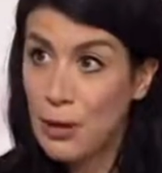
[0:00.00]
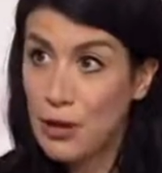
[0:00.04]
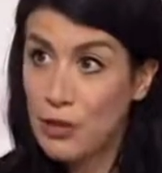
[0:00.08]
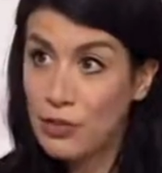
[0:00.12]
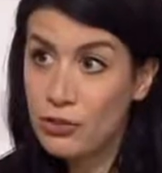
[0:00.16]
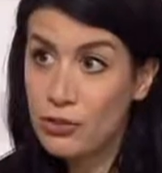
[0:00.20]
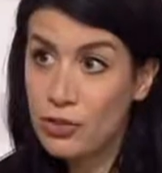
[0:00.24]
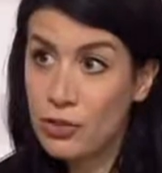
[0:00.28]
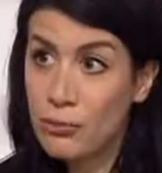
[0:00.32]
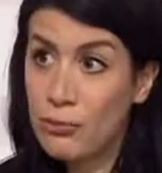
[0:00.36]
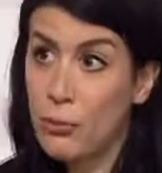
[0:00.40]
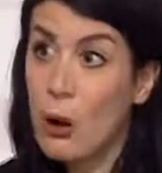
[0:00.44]

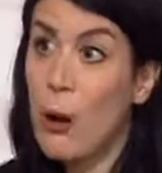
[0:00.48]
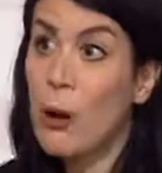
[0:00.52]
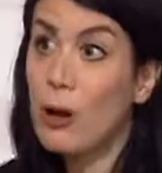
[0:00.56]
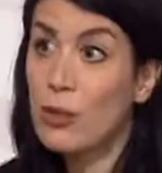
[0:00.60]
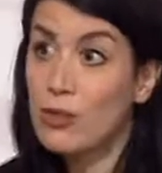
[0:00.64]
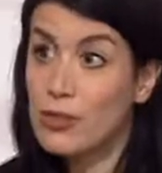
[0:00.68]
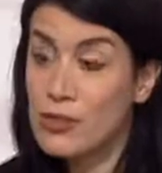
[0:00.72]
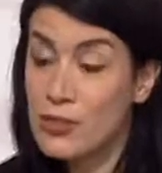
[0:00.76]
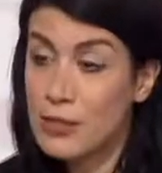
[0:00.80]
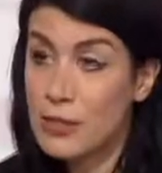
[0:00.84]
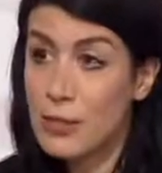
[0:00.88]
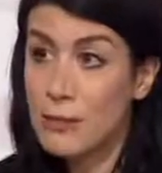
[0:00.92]
pressure
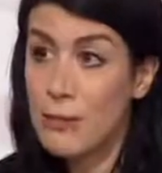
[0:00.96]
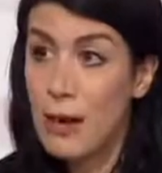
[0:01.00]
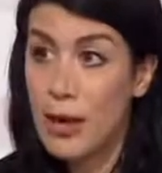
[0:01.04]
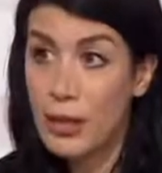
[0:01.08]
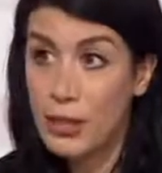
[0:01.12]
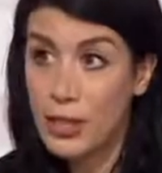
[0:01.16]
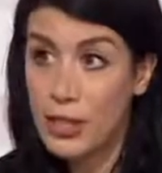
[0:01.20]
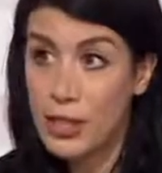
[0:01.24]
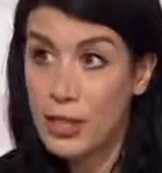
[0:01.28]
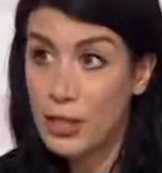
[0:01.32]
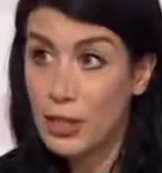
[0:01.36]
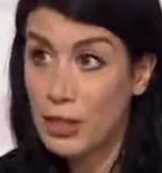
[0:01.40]
policy
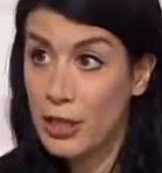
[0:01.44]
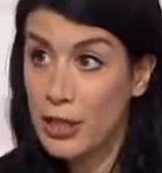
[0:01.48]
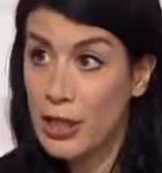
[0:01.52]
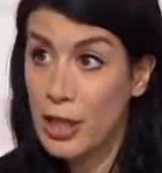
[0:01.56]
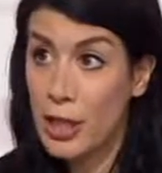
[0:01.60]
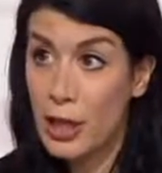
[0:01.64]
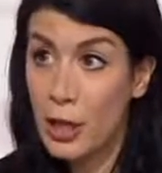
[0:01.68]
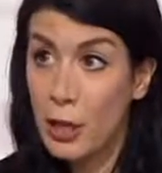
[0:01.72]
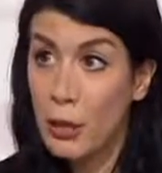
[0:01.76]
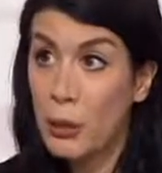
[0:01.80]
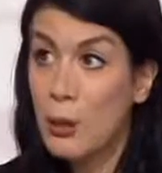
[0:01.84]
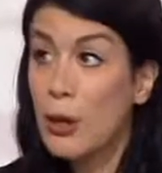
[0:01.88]
about a year
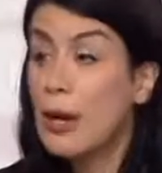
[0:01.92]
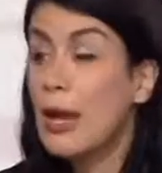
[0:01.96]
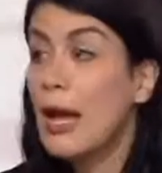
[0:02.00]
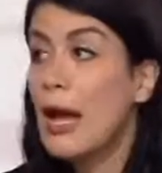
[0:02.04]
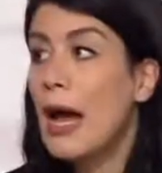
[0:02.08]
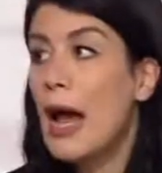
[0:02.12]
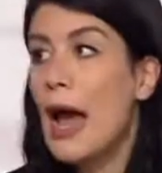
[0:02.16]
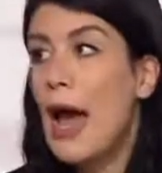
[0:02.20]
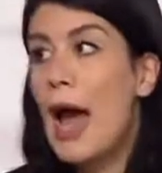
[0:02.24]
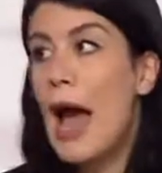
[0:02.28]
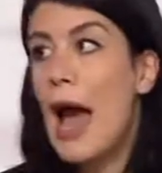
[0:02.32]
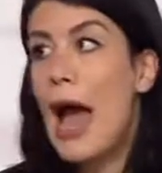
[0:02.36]
ago,
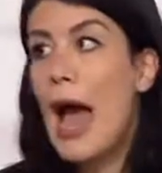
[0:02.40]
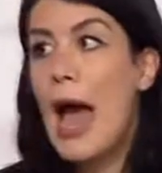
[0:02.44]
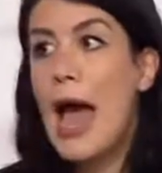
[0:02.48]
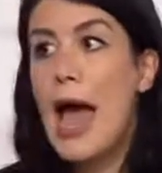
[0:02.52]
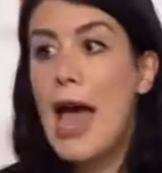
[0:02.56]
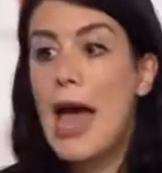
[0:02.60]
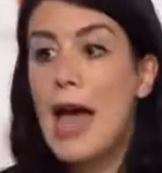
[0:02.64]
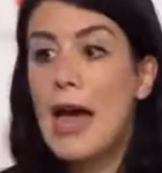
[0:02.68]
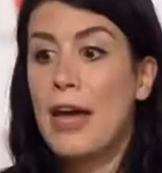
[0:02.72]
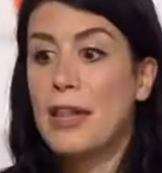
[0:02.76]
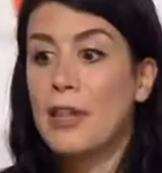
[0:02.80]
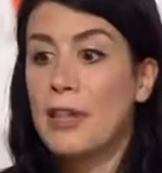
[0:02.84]

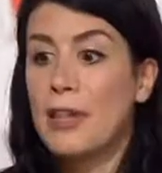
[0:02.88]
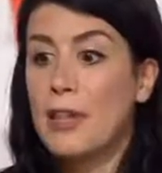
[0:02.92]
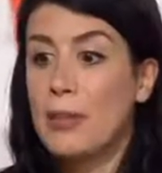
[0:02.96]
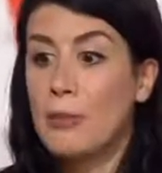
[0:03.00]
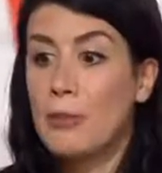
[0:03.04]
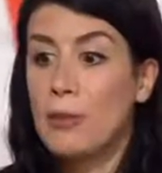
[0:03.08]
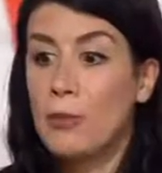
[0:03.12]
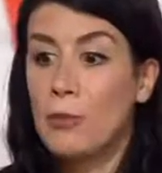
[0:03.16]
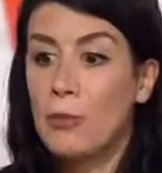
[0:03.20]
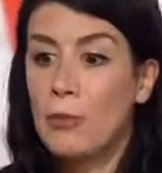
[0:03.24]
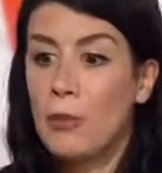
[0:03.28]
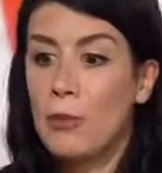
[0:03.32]
and
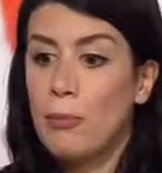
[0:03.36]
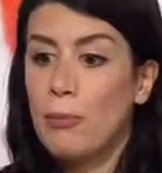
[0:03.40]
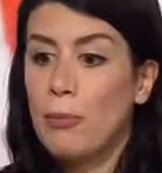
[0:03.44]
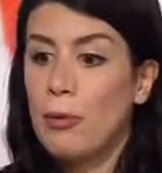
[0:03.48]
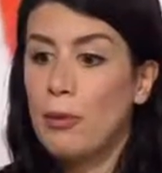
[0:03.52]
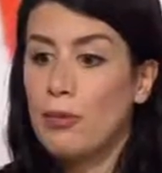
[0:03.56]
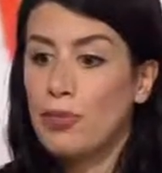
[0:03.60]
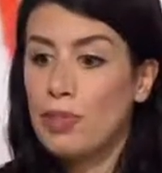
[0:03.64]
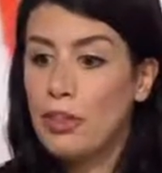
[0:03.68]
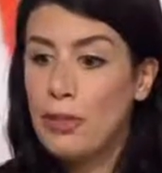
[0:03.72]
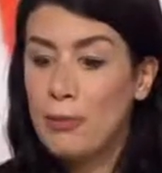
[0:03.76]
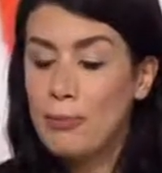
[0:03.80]
they've been
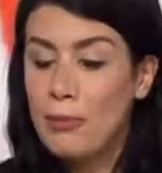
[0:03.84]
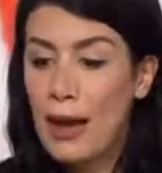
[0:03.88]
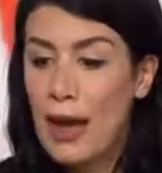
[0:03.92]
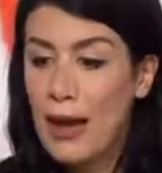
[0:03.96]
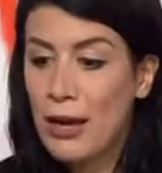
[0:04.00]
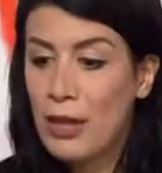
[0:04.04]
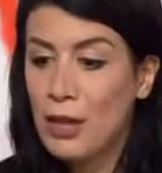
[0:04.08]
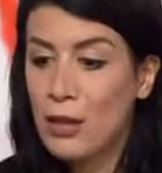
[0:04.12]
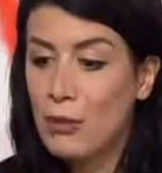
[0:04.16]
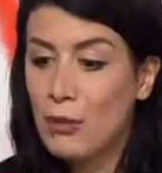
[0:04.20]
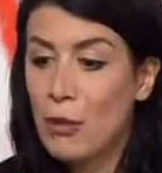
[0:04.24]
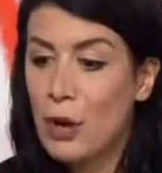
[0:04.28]
pushing
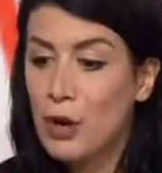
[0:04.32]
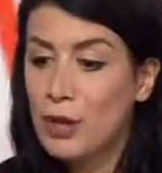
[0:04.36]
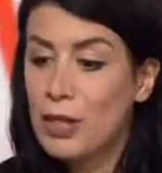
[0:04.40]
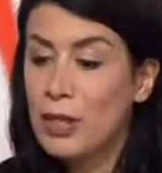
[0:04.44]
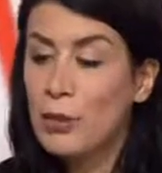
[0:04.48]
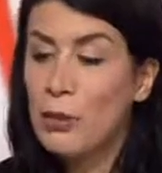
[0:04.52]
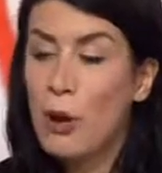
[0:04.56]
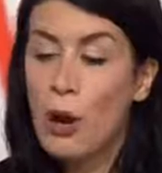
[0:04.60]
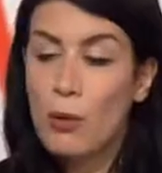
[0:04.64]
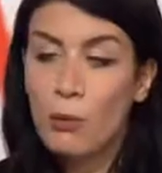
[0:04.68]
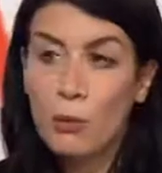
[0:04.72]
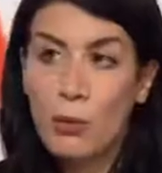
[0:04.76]
back on
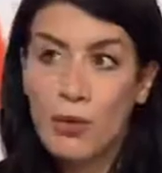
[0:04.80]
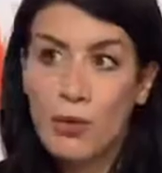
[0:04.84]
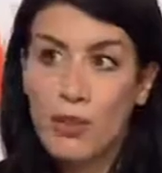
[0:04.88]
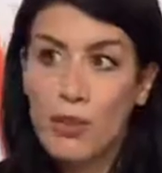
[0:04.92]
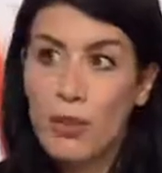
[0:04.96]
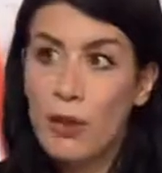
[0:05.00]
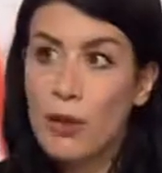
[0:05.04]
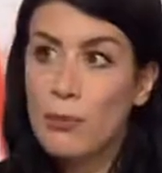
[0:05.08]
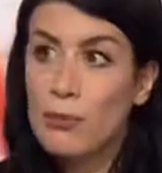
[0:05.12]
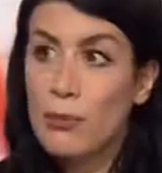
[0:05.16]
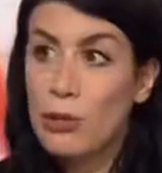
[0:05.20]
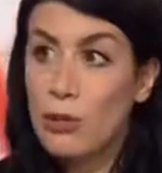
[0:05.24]
Iran
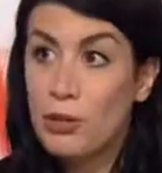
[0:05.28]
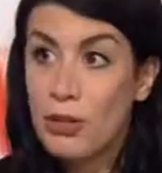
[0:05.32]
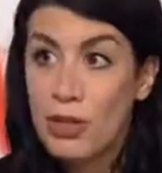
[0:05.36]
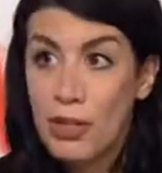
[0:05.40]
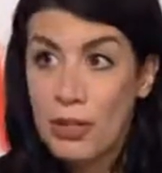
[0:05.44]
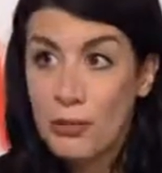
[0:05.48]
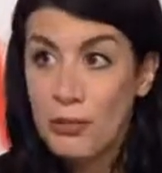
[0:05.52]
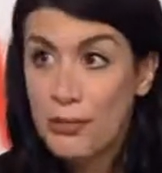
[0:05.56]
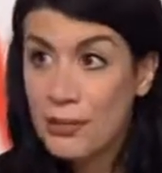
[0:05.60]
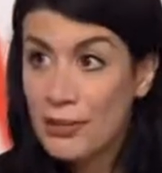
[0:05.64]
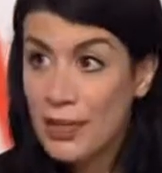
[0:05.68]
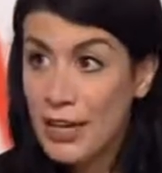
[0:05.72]
with
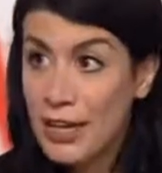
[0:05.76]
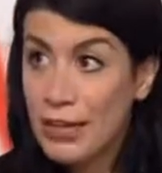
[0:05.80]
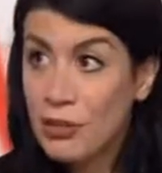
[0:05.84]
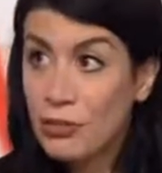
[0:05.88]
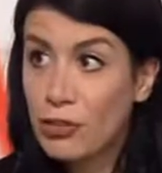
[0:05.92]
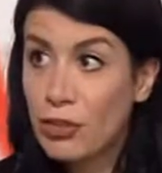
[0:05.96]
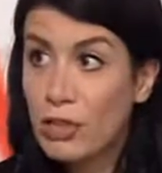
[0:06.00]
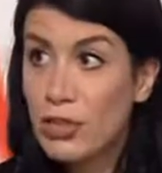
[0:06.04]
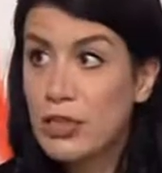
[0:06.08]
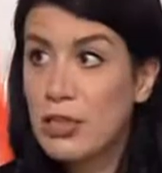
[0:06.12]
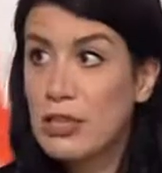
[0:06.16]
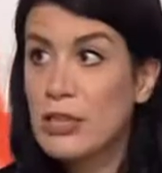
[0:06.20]
punitive
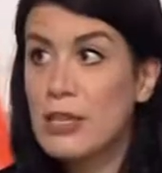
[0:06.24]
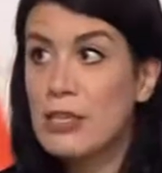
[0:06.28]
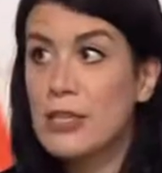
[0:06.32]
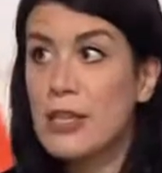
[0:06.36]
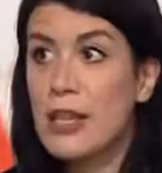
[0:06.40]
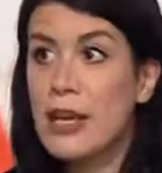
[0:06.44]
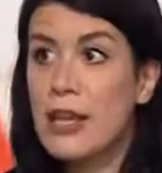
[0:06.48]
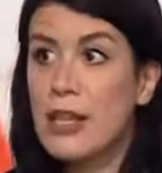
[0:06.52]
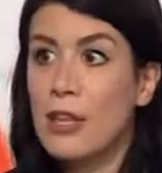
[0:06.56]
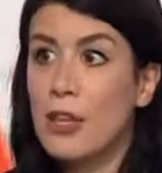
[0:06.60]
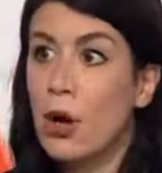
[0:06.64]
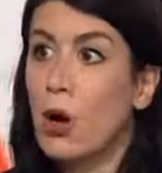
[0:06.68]
sanctions
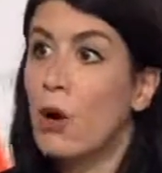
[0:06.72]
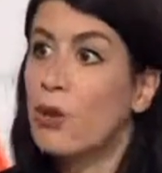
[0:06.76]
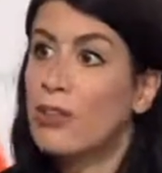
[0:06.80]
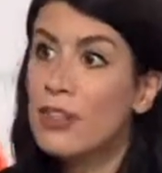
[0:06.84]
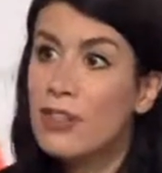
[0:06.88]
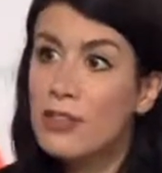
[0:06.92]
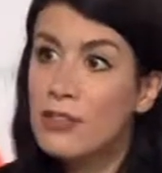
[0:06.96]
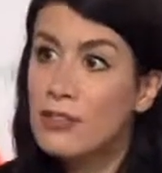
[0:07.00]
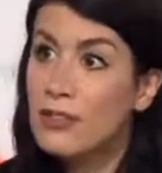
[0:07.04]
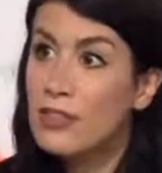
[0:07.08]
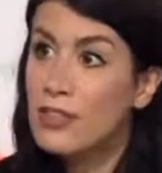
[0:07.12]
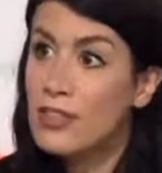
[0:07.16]
and all
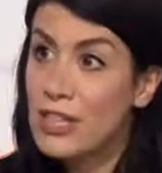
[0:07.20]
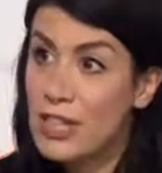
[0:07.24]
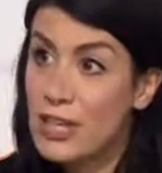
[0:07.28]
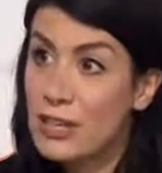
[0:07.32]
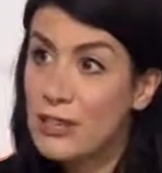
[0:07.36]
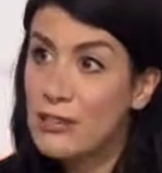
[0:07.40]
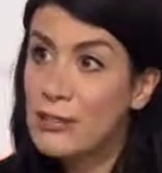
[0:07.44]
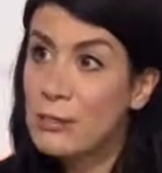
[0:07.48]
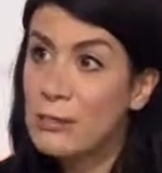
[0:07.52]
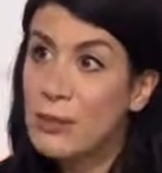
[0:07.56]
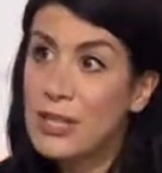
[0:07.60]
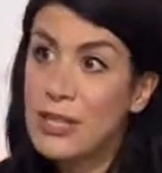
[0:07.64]
these
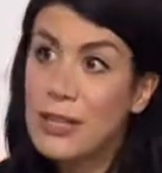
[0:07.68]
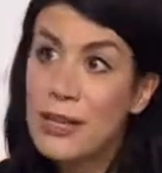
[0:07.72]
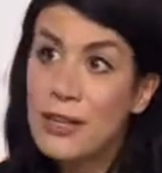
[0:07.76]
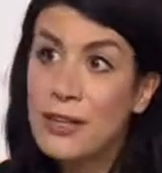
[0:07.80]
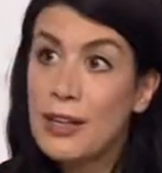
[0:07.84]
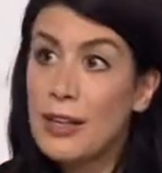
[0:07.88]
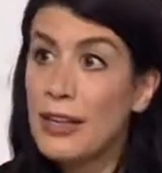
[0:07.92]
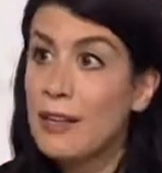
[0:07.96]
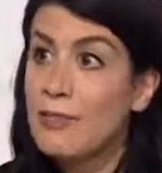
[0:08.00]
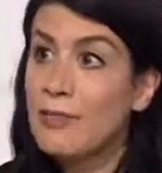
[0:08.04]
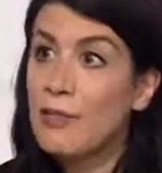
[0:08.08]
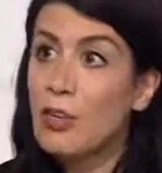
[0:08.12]
sticks, but
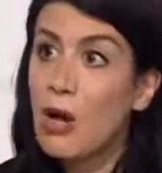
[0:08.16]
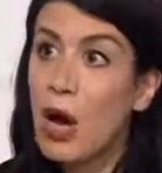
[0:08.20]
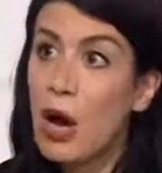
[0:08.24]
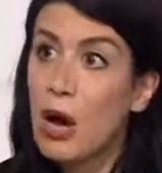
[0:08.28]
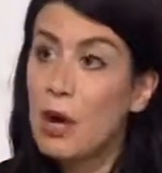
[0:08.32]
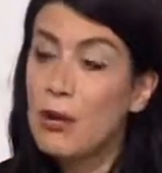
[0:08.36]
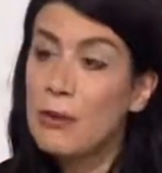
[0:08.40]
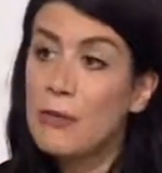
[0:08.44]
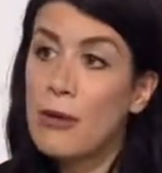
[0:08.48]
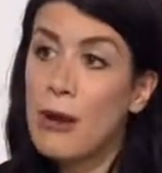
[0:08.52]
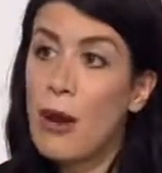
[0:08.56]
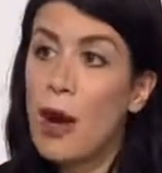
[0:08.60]
yet they've
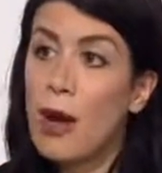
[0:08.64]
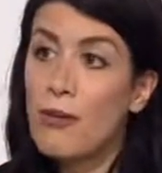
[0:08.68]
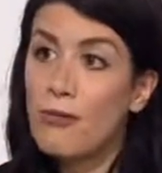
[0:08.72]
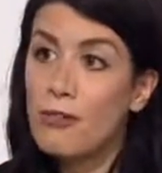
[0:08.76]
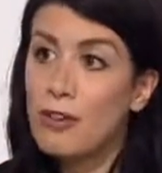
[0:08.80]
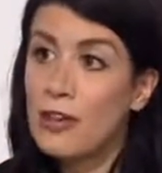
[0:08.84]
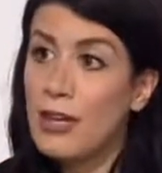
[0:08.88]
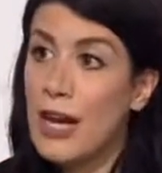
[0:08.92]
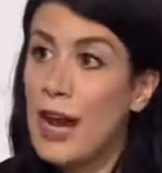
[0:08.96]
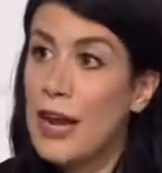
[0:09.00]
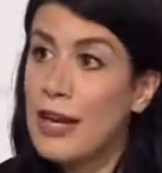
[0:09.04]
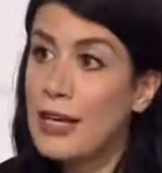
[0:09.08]
not
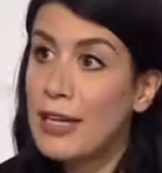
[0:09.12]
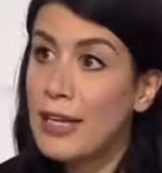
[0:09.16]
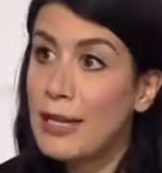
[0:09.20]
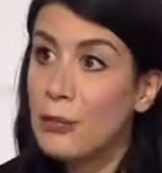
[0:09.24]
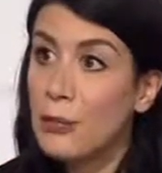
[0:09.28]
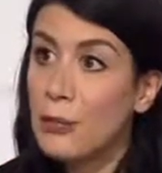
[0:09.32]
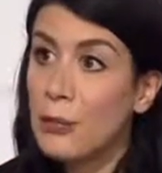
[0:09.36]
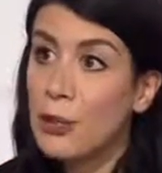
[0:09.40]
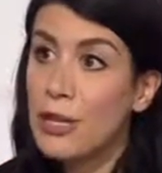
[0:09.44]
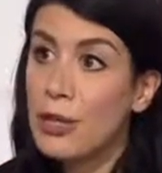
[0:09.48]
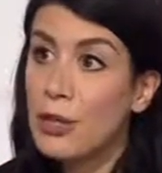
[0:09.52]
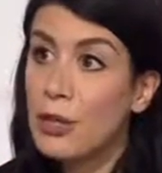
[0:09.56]
offered any
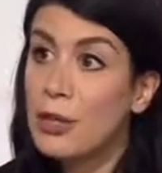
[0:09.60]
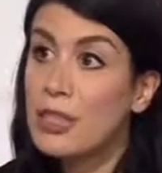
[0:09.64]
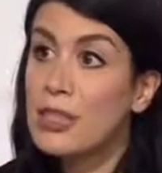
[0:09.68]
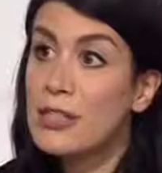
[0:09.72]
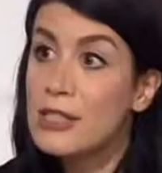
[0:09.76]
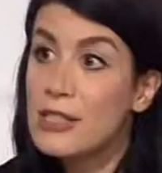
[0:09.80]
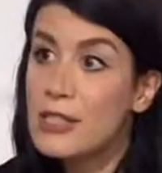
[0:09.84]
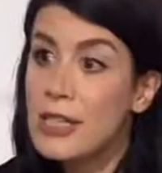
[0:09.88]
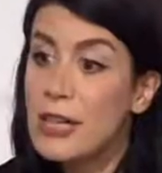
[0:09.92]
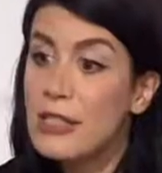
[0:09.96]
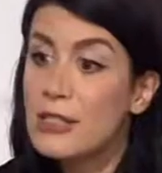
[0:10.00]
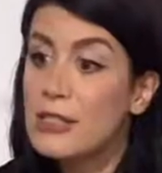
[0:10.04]
real
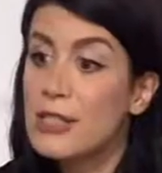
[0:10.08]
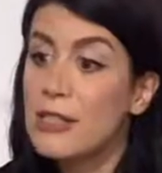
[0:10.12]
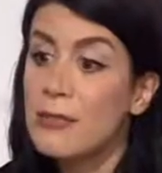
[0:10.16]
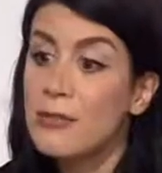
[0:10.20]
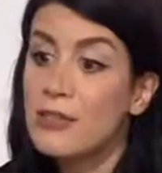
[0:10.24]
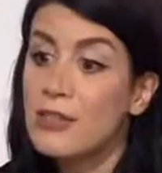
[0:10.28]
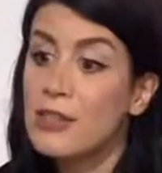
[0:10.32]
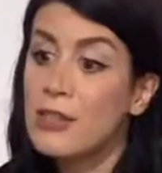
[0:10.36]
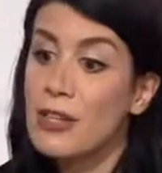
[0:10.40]
incentives.